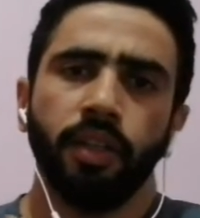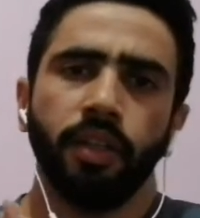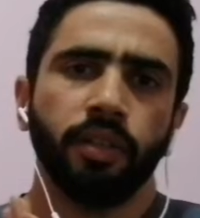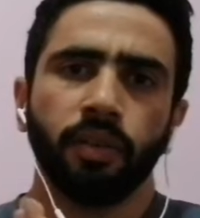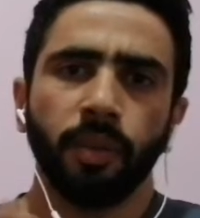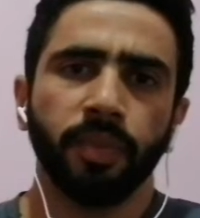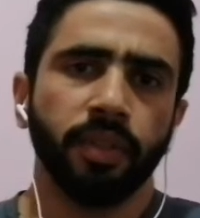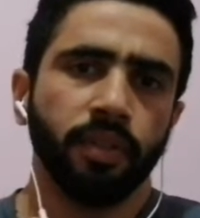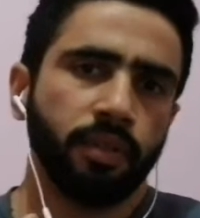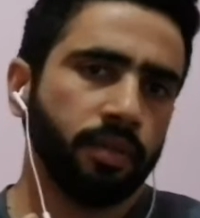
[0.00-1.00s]
interrupted,
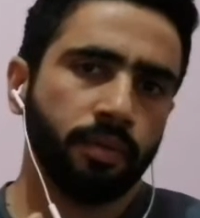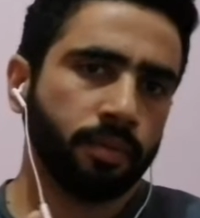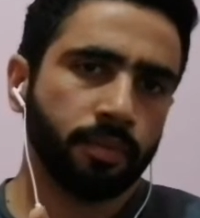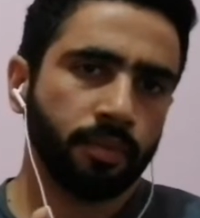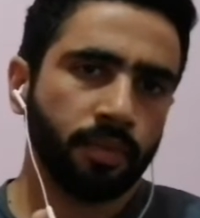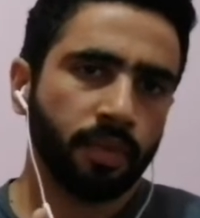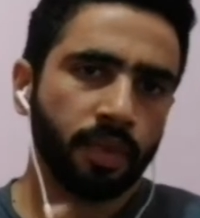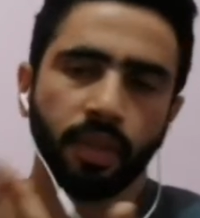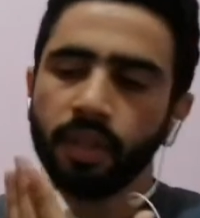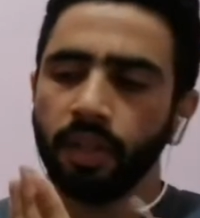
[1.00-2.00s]

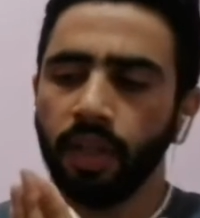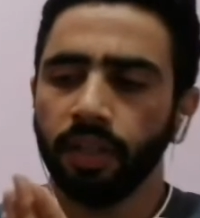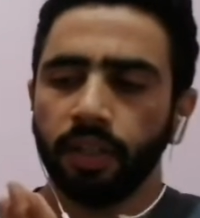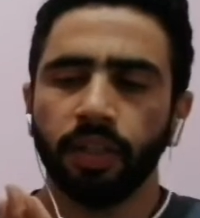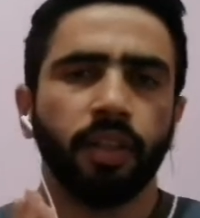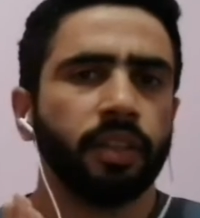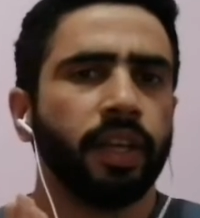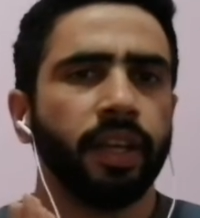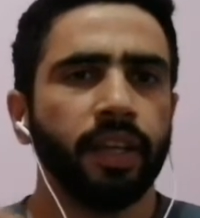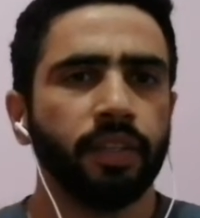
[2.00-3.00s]
like
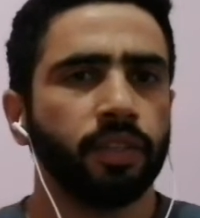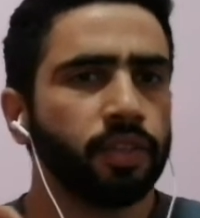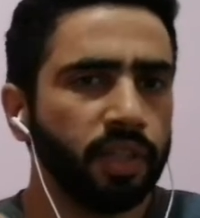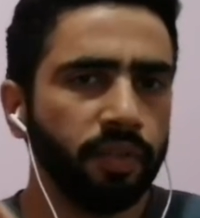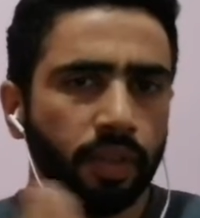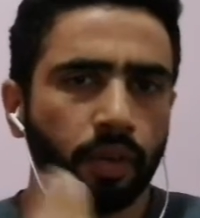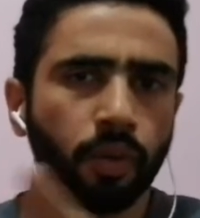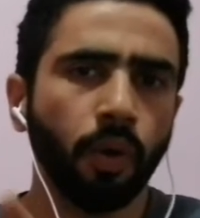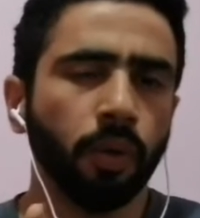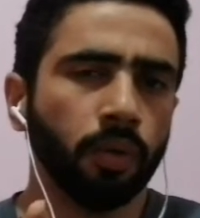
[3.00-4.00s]
it's receiving a
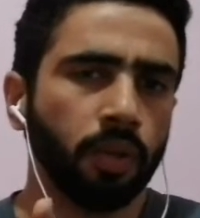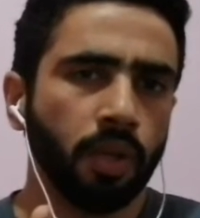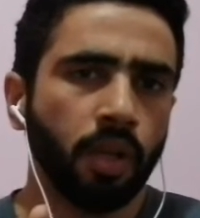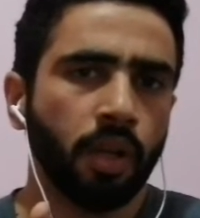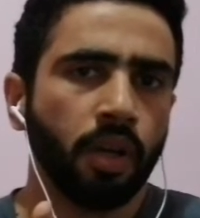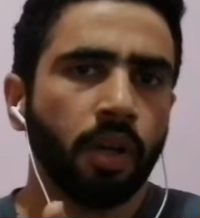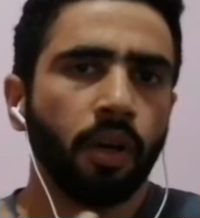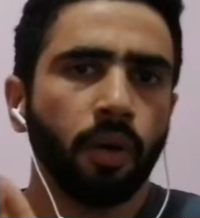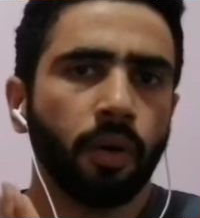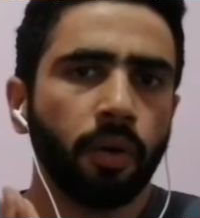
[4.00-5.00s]
call,
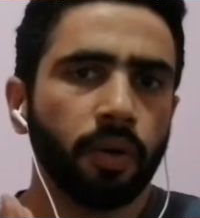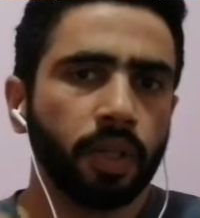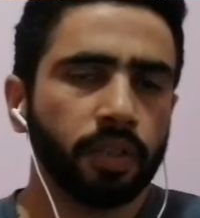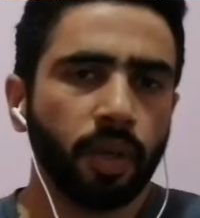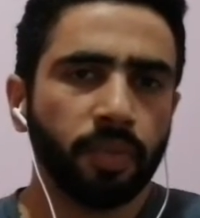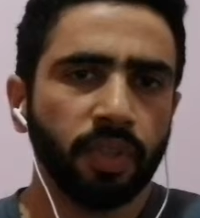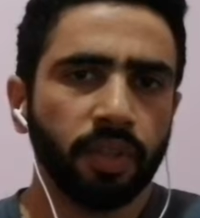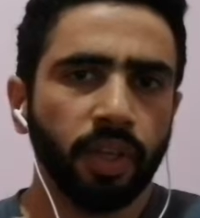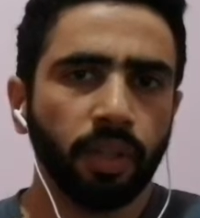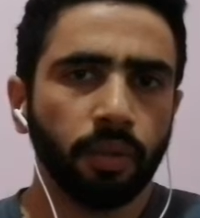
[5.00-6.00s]
or something
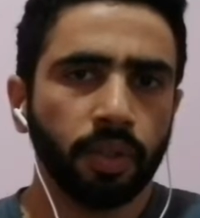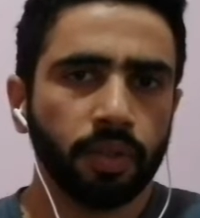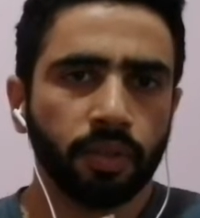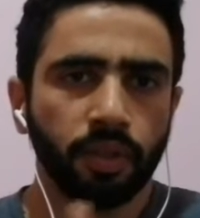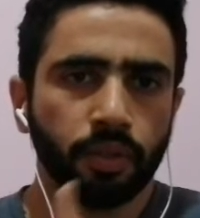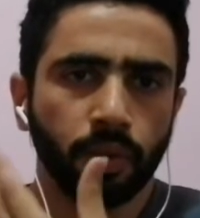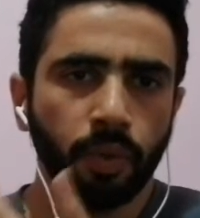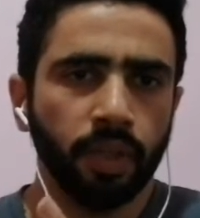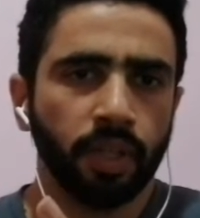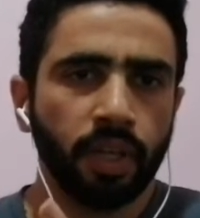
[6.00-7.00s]
dialogue starts
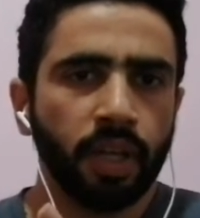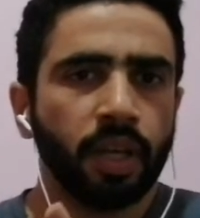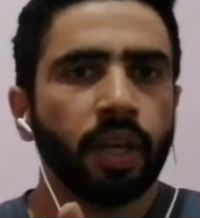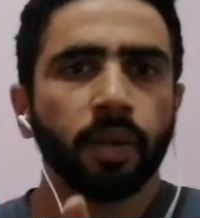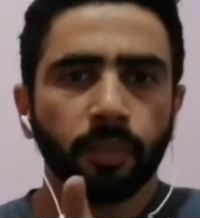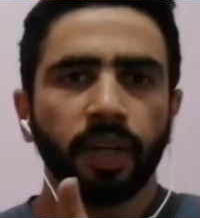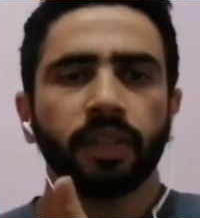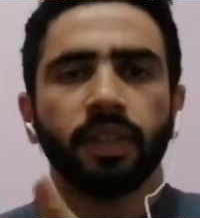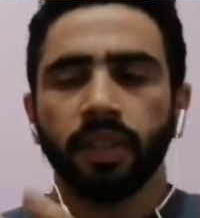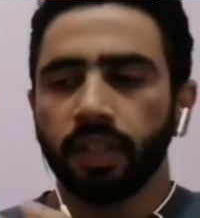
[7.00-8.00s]
showing, but
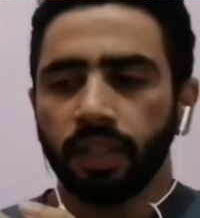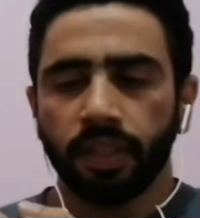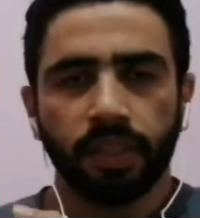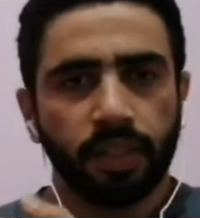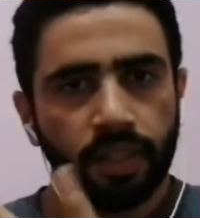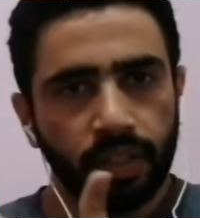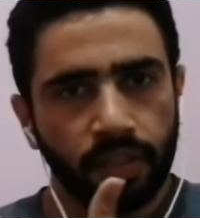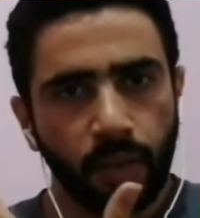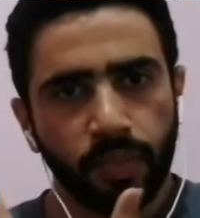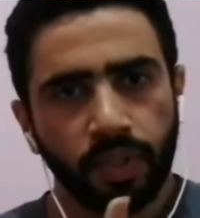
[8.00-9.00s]

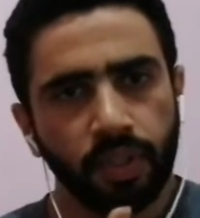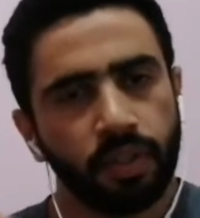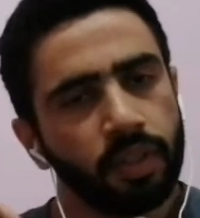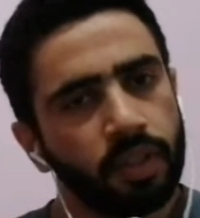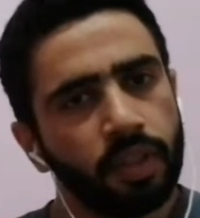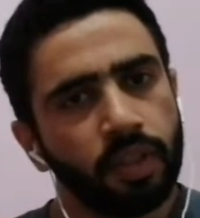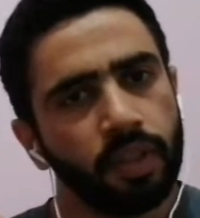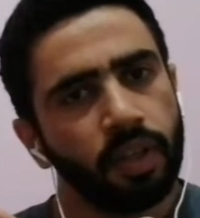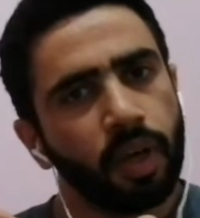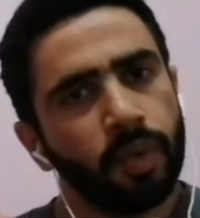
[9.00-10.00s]
something
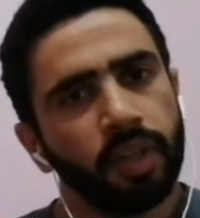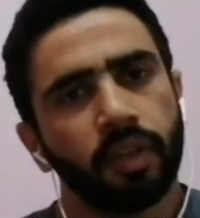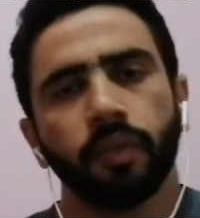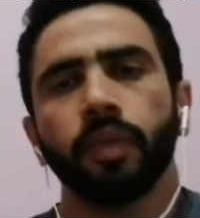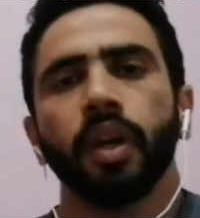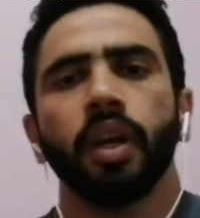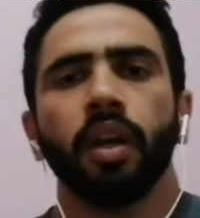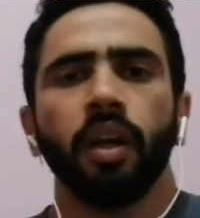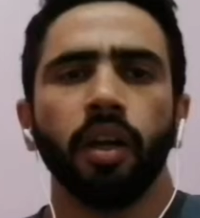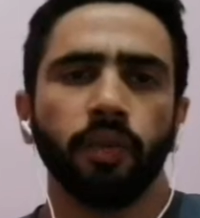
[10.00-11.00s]
coming
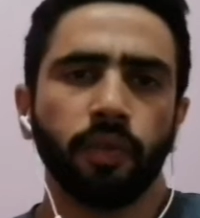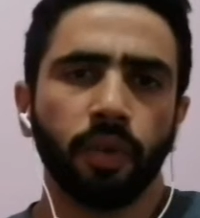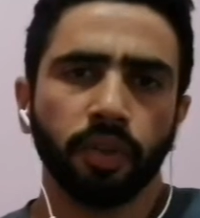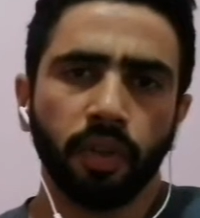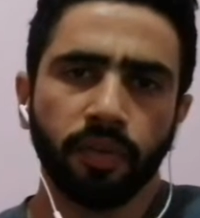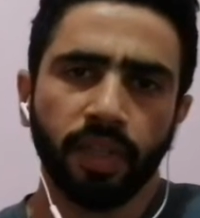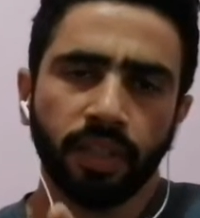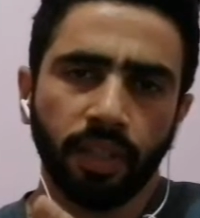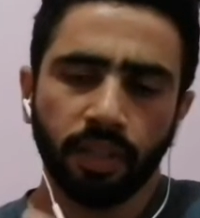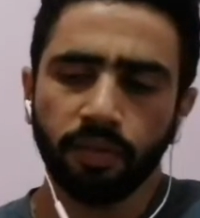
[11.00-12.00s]
in front of that
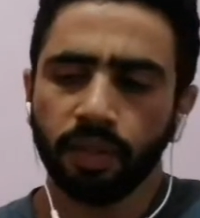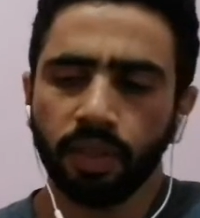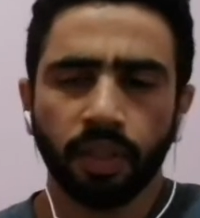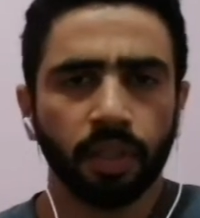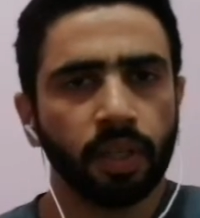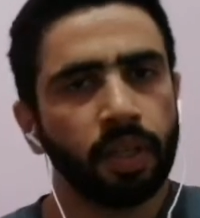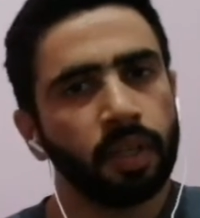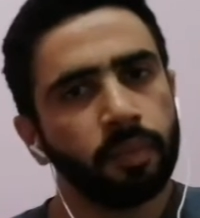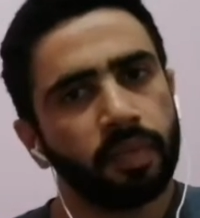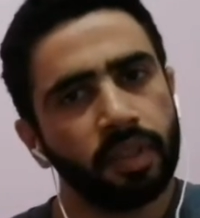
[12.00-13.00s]
activity,
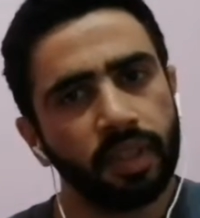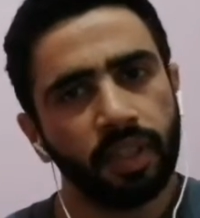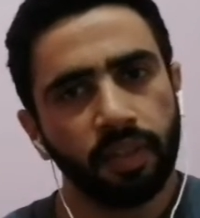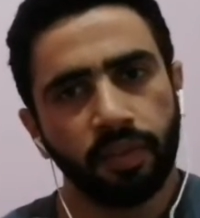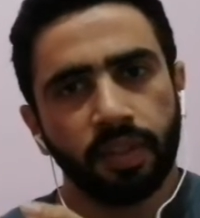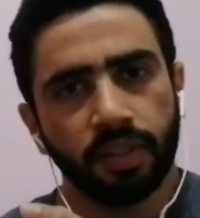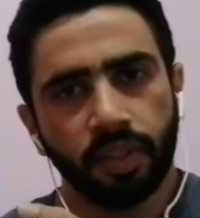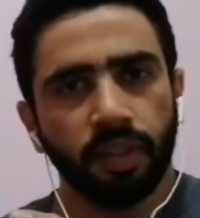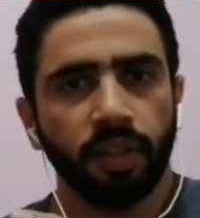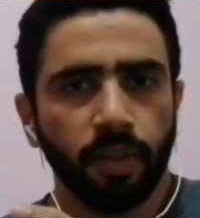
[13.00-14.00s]
but activity is
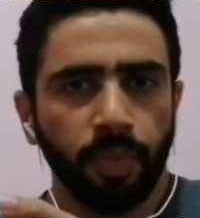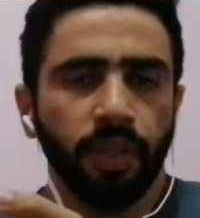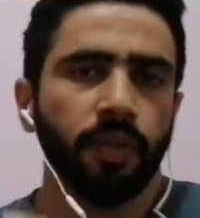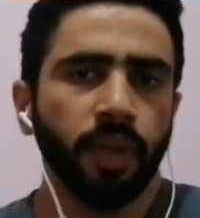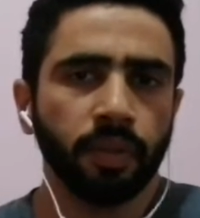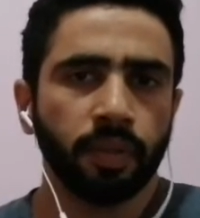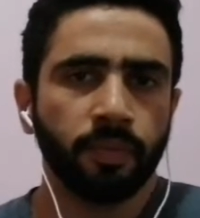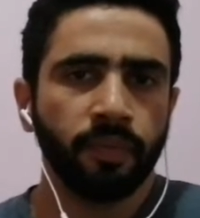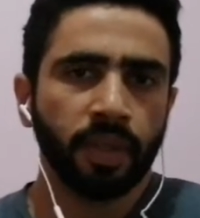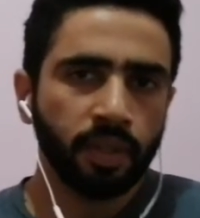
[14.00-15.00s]
still in the background.
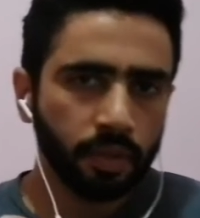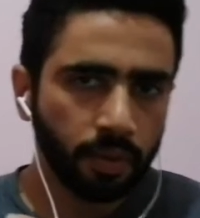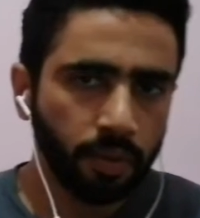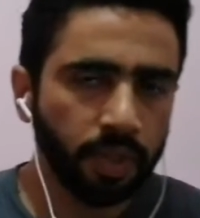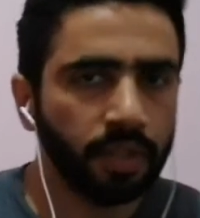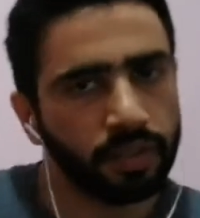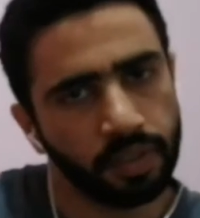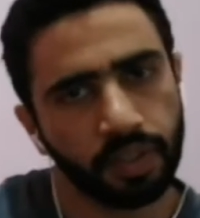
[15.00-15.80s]
So in this